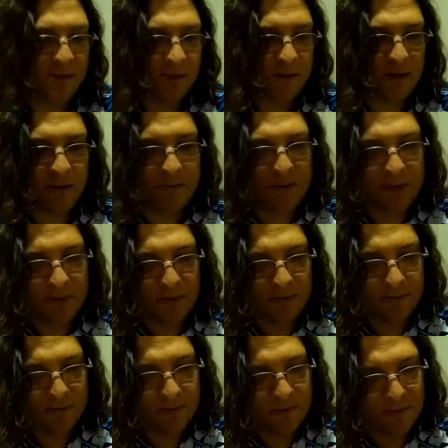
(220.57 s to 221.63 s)
I mean,
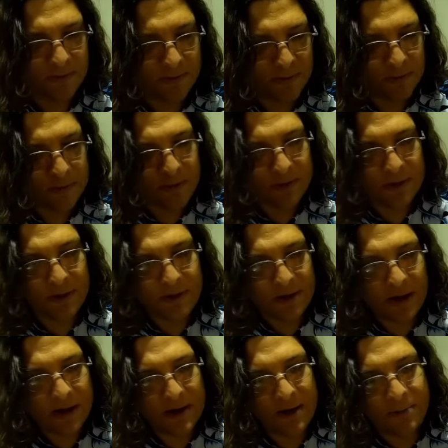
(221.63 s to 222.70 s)
your
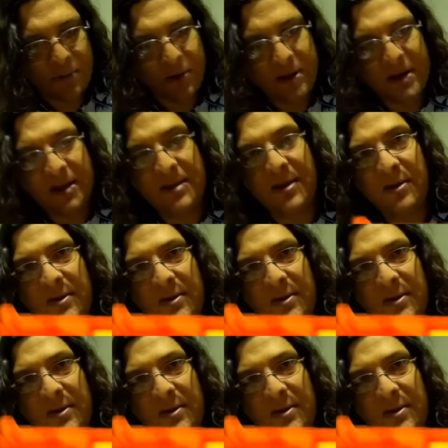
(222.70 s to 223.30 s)
dart, you put it in there and